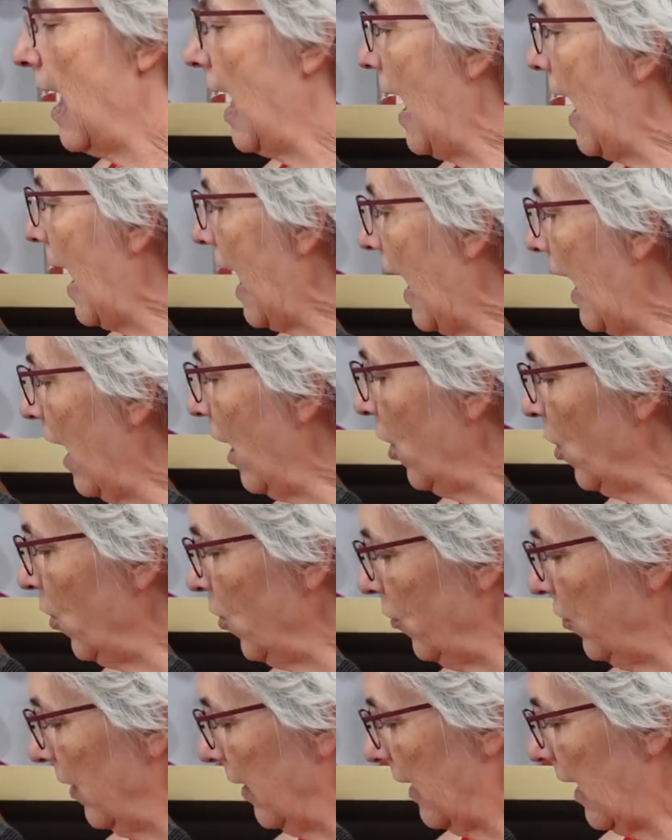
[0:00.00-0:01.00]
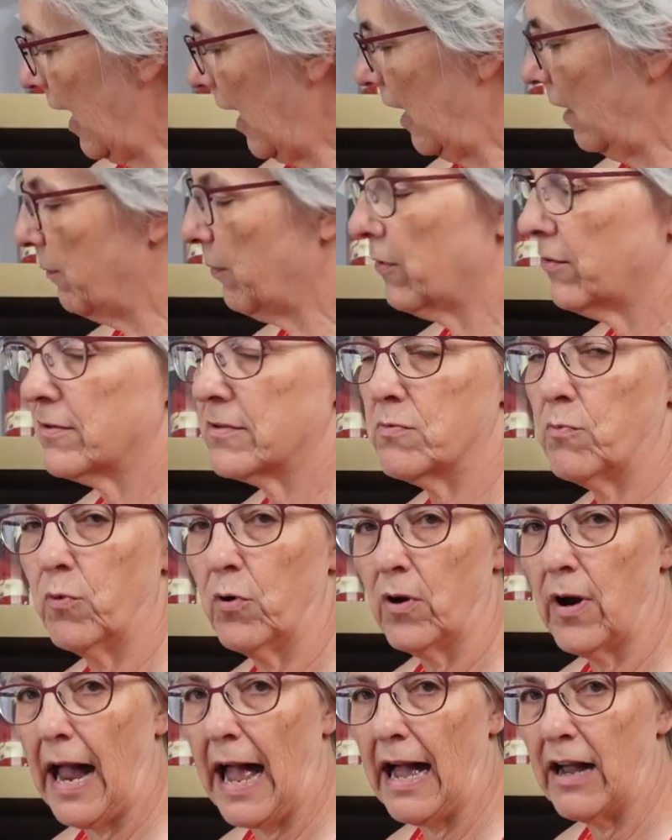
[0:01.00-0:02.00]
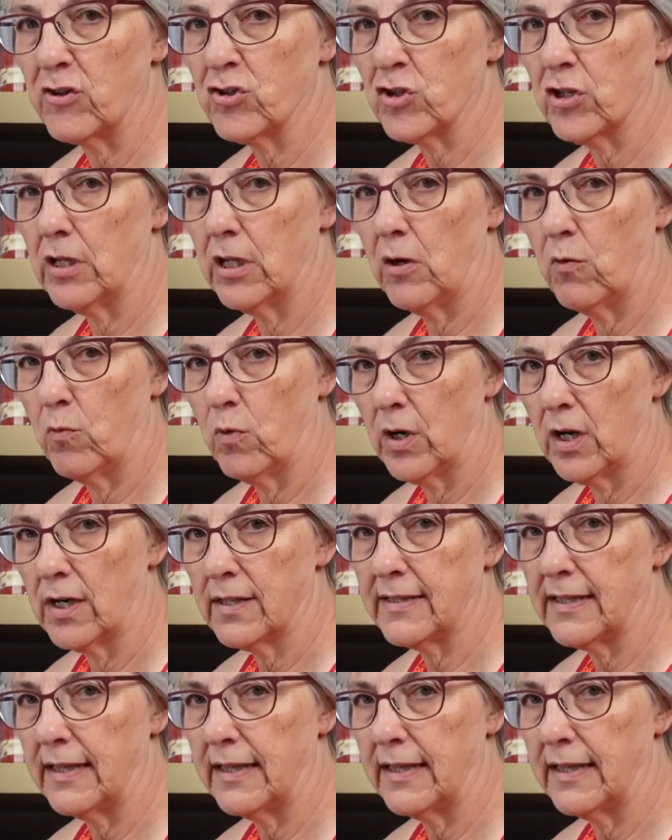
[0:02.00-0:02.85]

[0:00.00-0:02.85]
how the cables were actually worked.